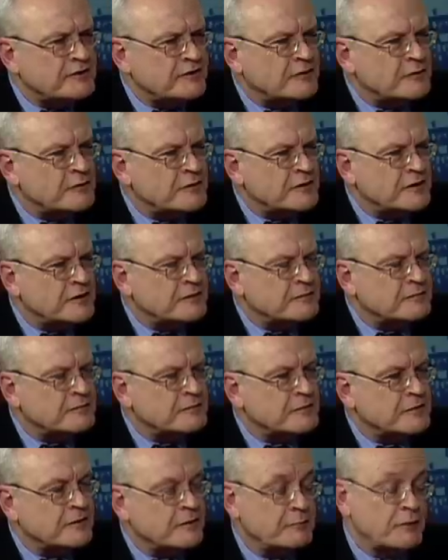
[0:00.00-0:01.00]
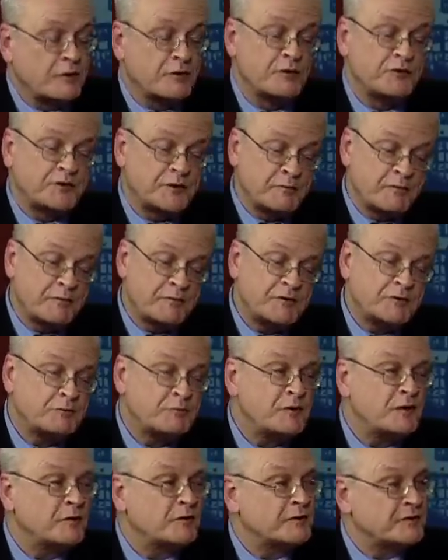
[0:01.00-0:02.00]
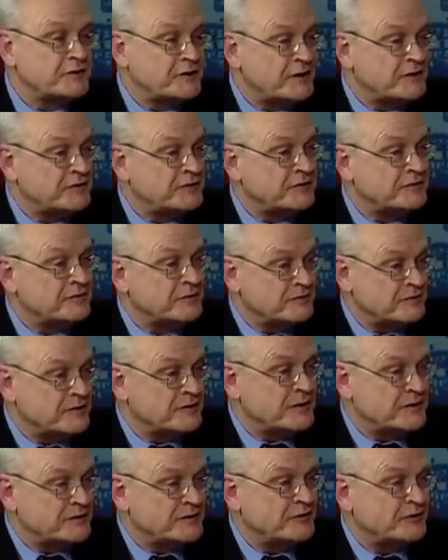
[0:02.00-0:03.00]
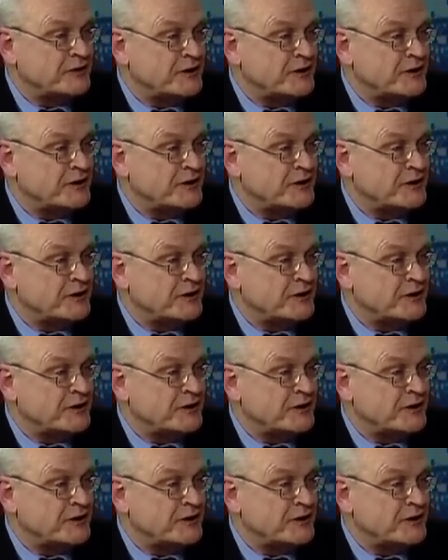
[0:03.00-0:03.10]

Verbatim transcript: So, uh, um, although some of us will at this at right. this